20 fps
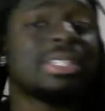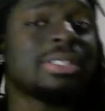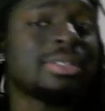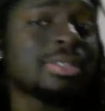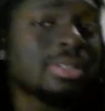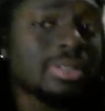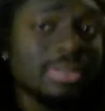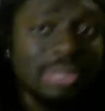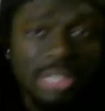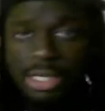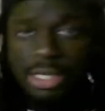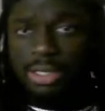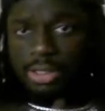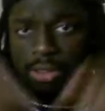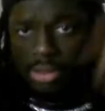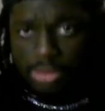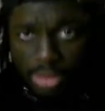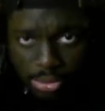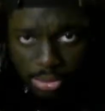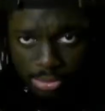But it's
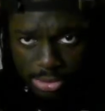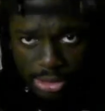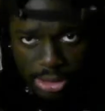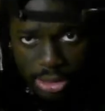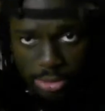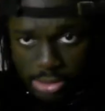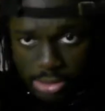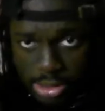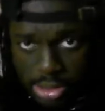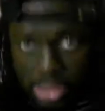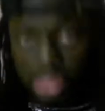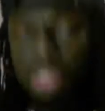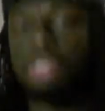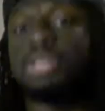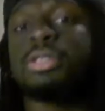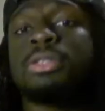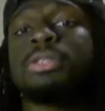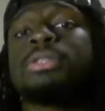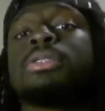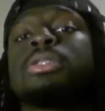okay, though. I mean, I
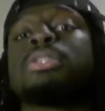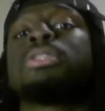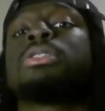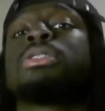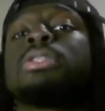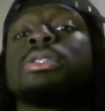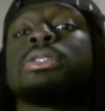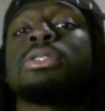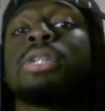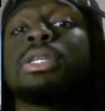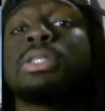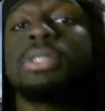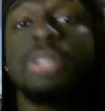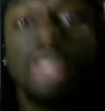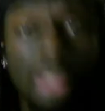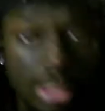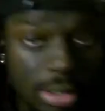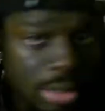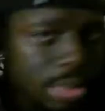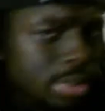still
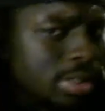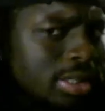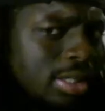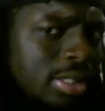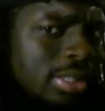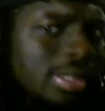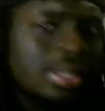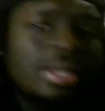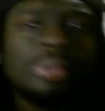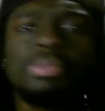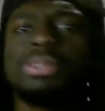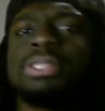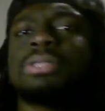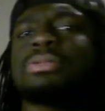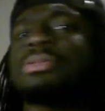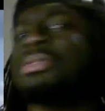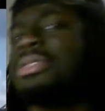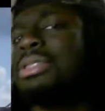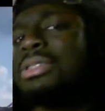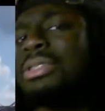look good,
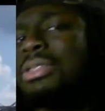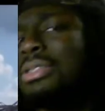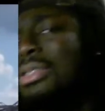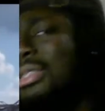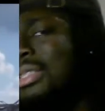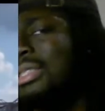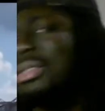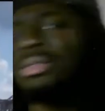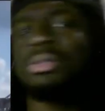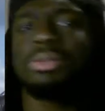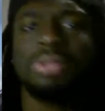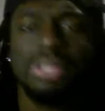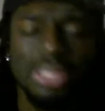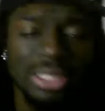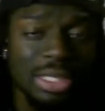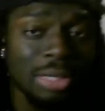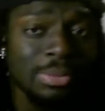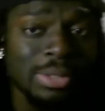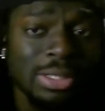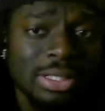but
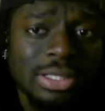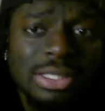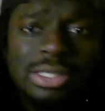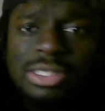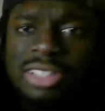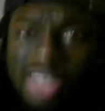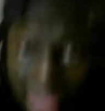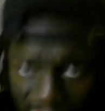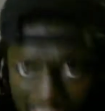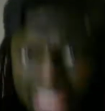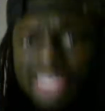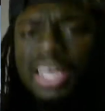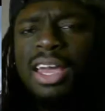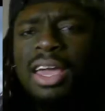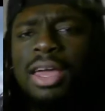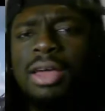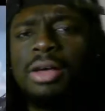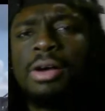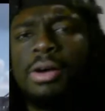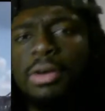damn, I got me looking dark
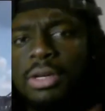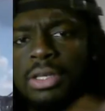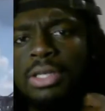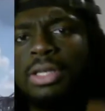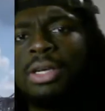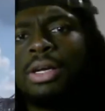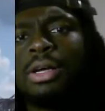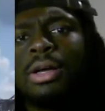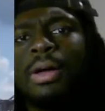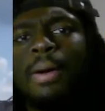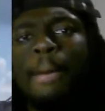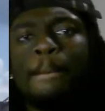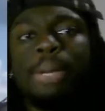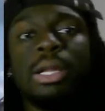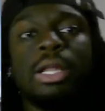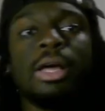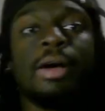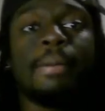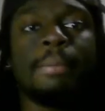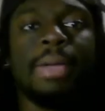as hell.
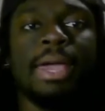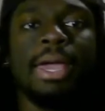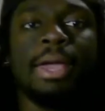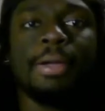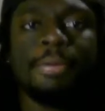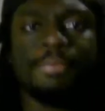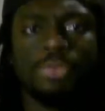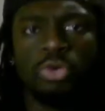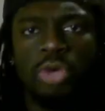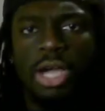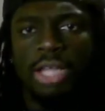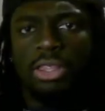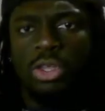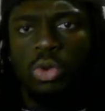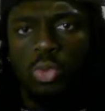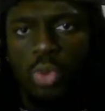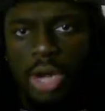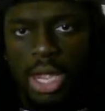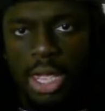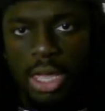But look, man, you
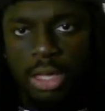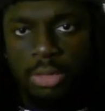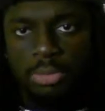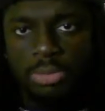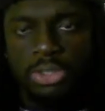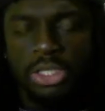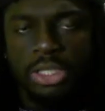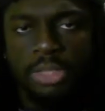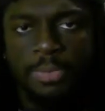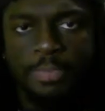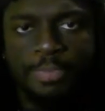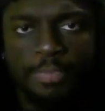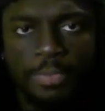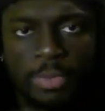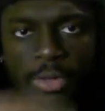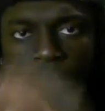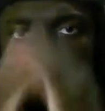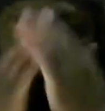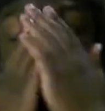got the Rams